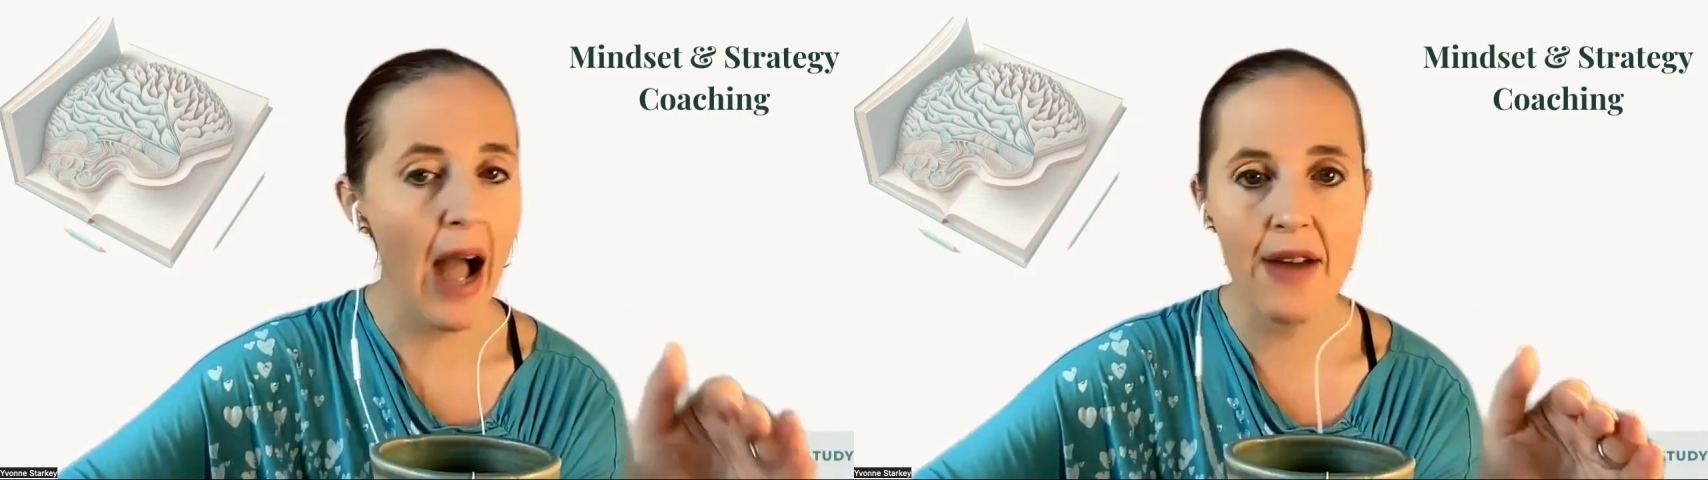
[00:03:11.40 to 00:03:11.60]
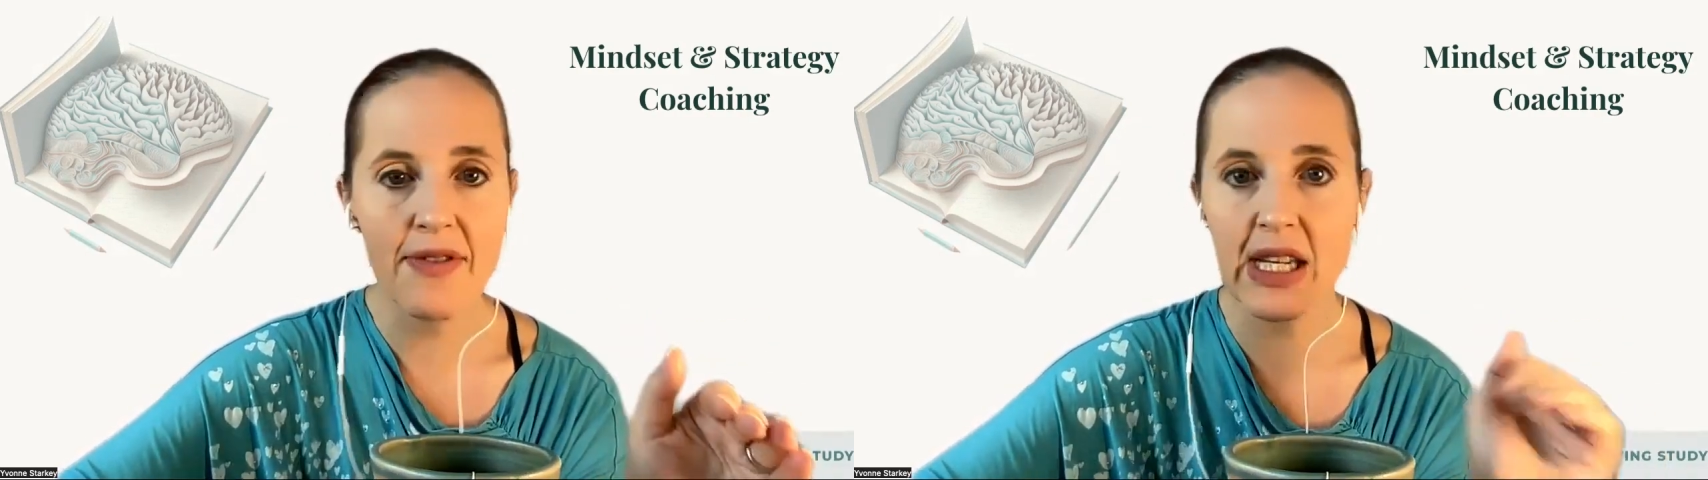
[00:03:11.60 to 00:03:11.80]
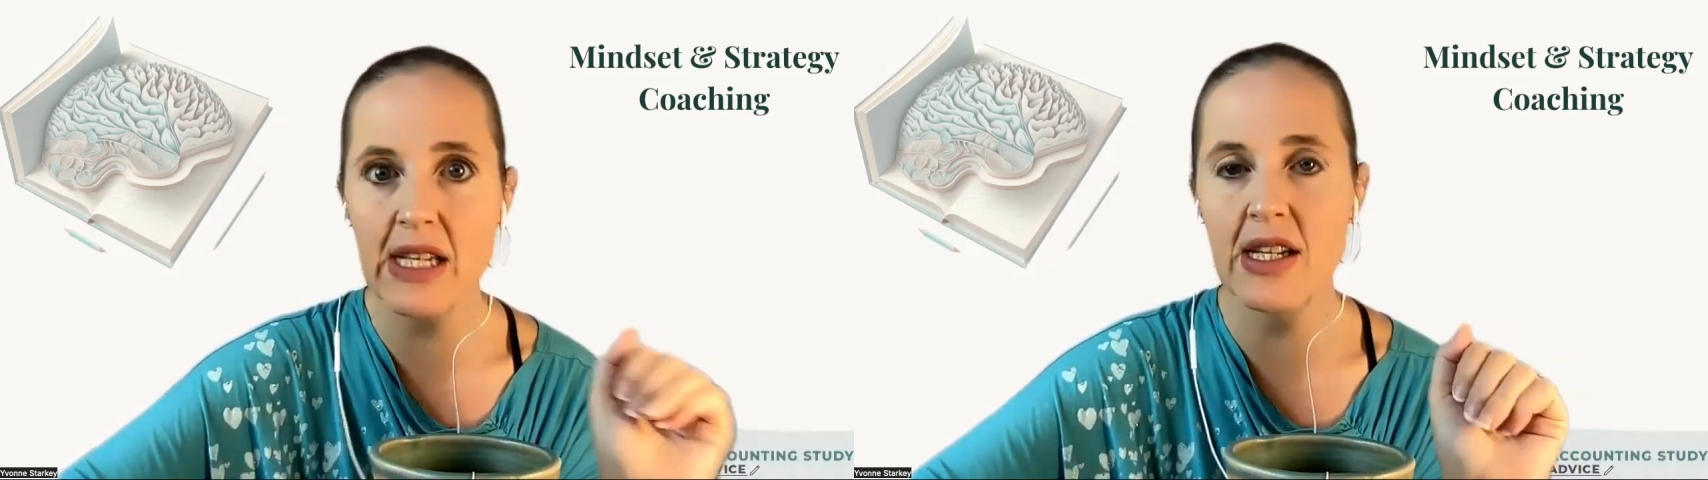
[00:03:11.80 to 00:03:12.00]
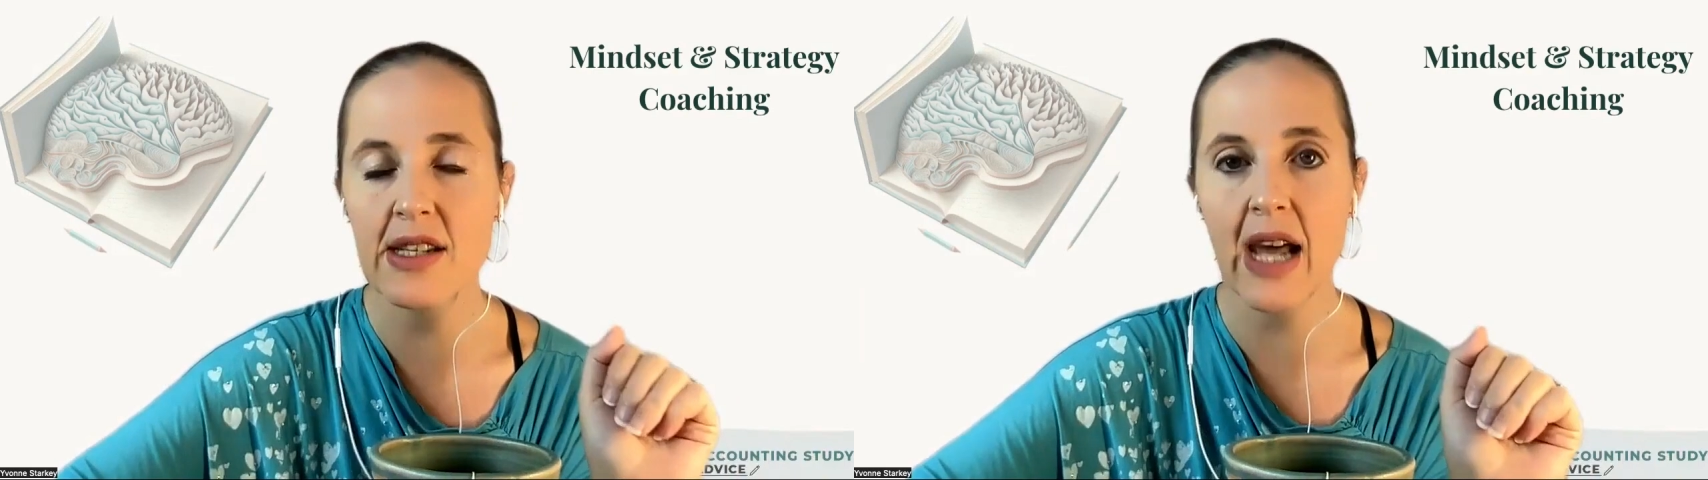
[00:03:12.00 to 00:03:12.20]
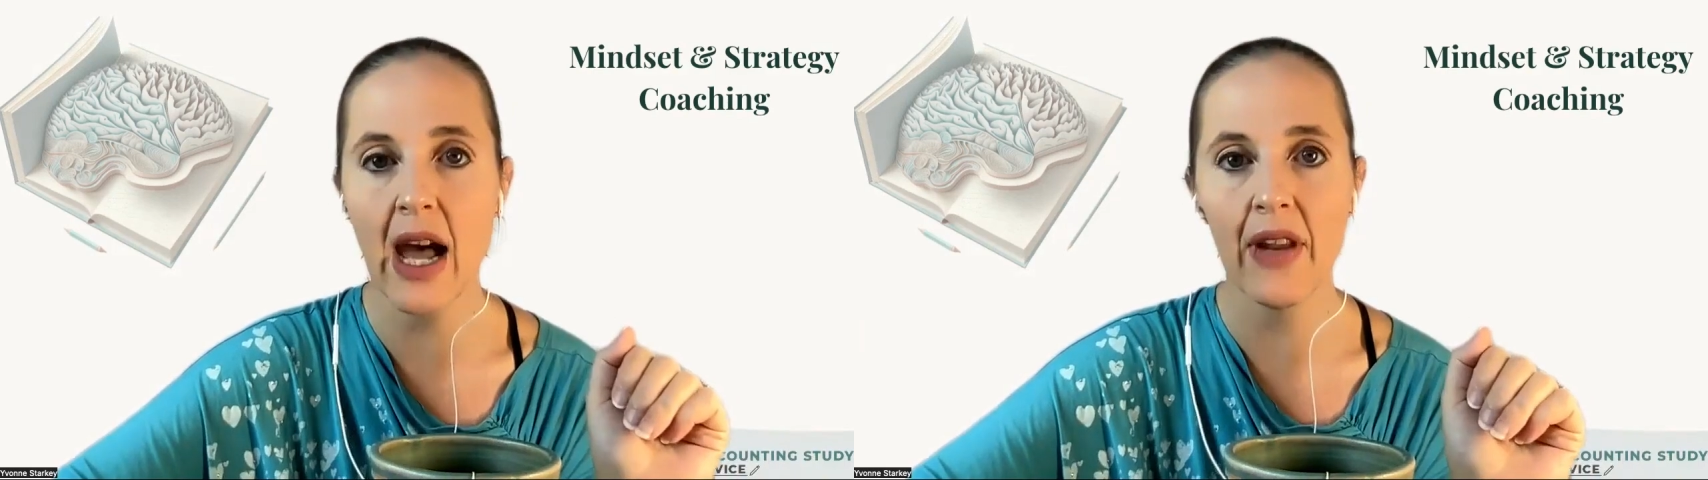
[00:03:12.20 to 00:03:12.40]
five, six
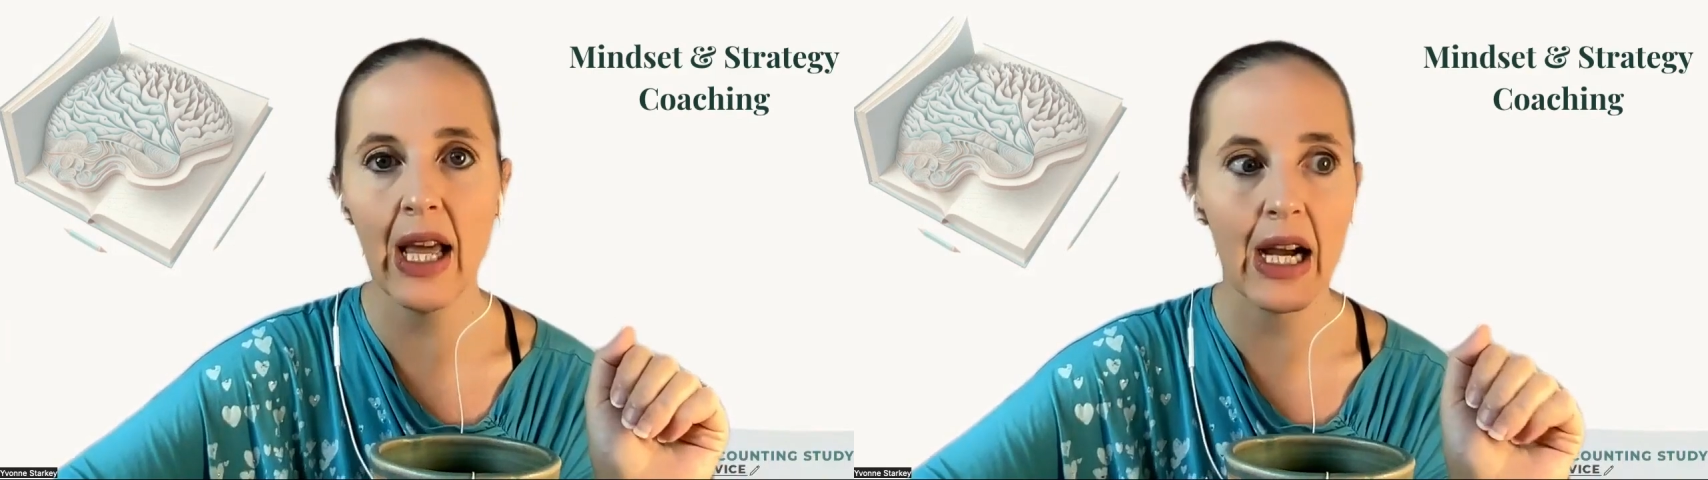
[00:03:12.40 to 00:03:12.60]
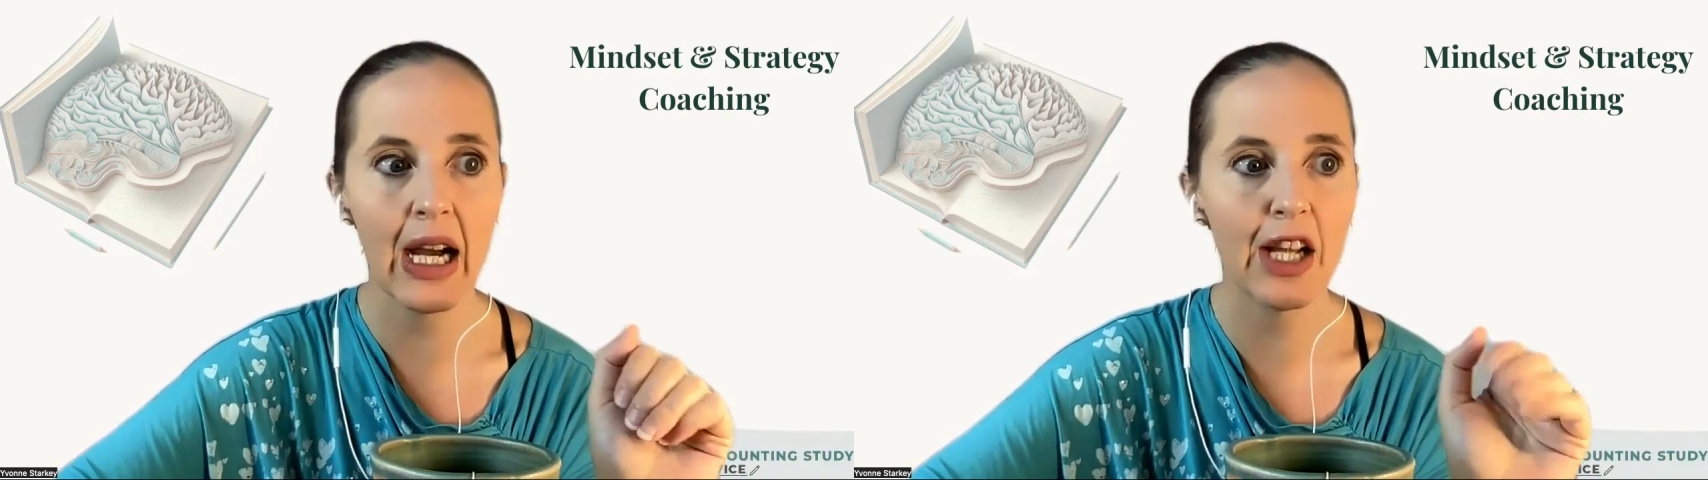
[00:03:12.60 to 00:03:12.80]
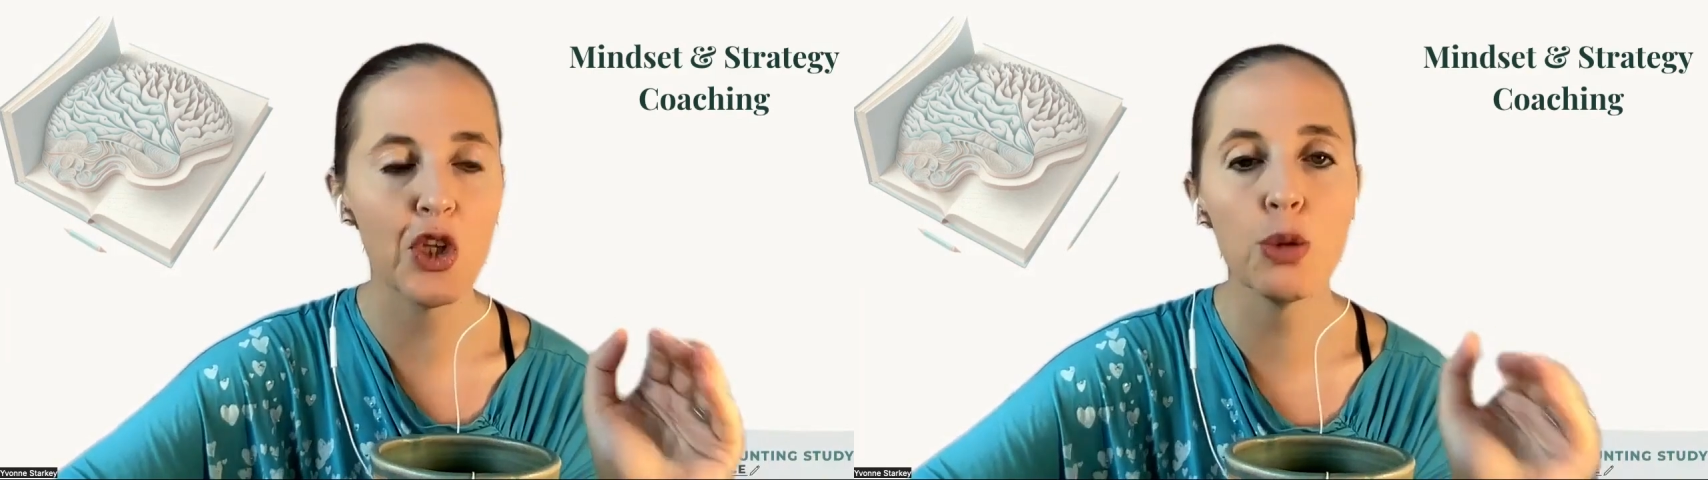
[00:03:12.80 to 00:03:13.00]
years down the line,